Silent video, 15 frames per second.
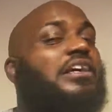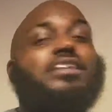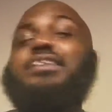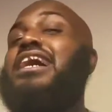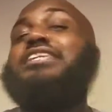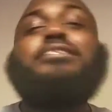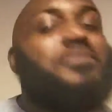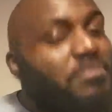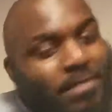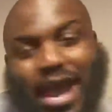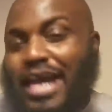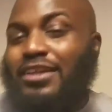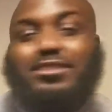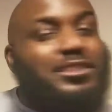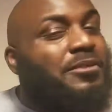Doesn't
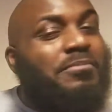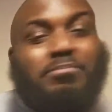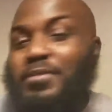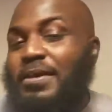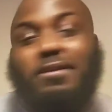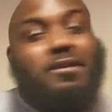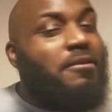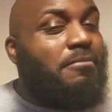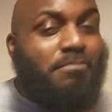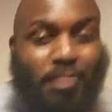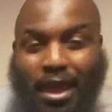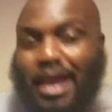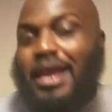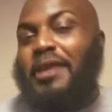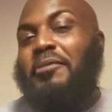matter to me,
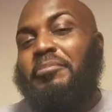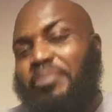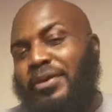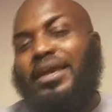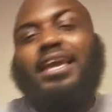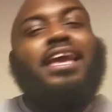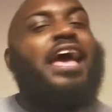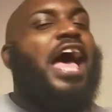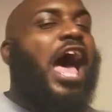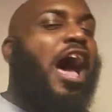baby.